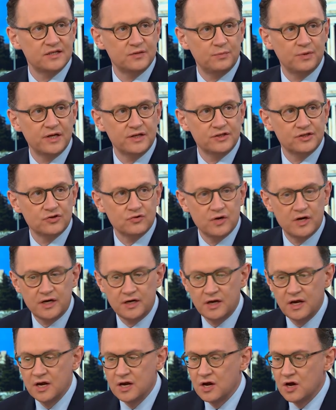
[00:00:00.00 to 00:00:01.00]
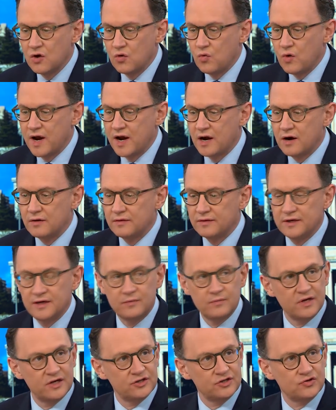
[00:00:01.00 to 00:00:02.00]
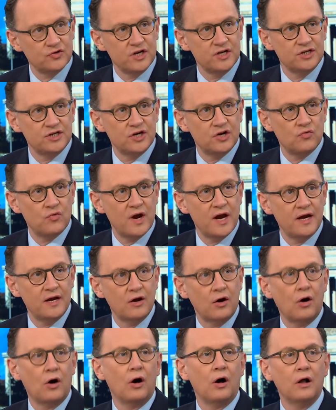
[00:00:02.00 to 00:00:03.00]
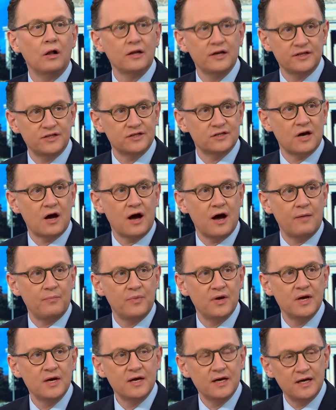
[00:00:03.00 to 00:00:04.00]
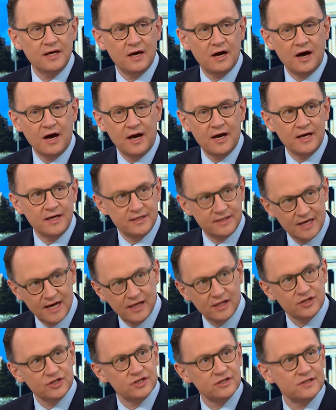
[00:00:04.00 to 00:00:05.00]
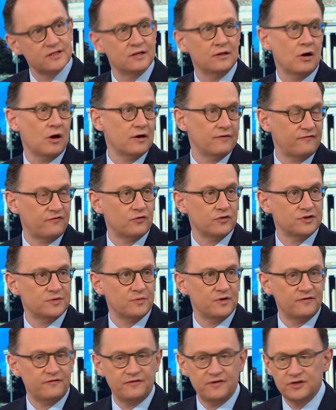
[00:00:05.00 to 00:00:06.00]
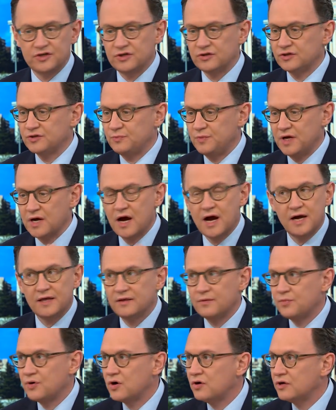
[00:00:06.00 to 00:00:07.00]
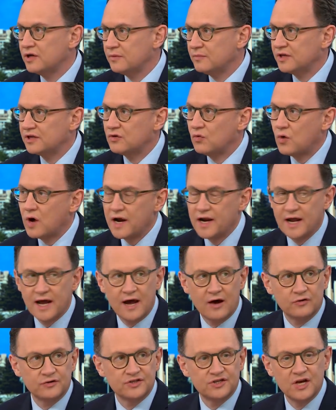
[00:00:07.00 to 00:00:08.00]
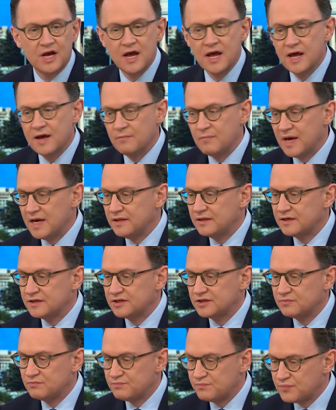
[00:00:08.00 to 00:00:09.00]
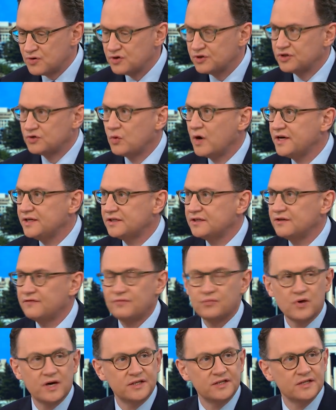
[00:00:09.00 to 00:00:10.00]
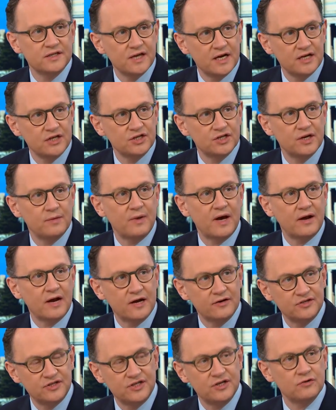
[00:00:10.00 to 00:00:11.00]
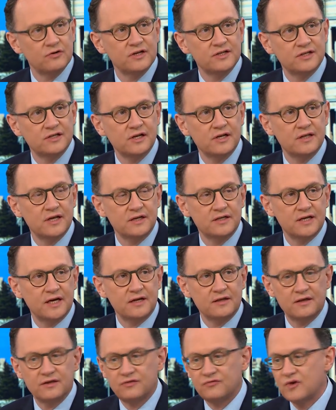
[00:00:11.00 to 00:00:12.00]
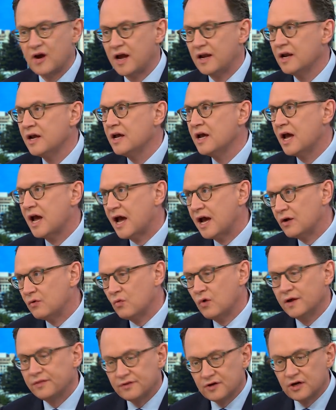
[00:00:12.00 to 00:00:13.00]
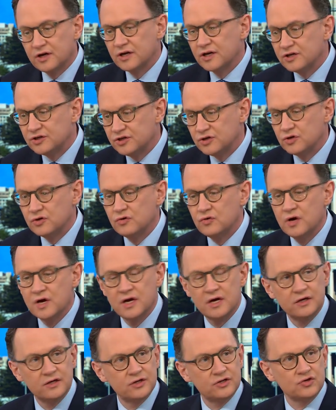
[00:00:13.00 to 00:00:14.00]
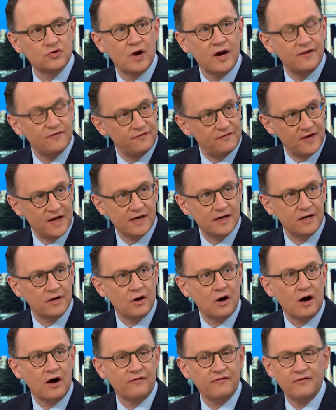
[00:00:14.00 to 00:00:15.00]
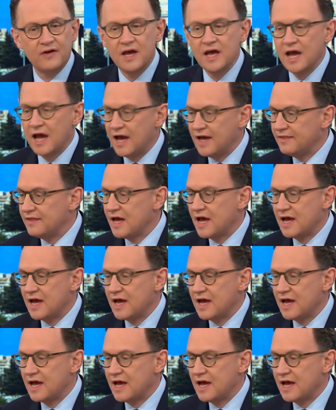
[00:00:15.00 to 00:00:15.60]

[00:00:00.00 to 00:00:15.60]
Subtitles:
split screen where the administration arrayed all its top intelligence and law enforcement officials behind the podium at the White House, made this persuasive presentation about how seriously they take the threat and what they're going to do to try to fend it off. And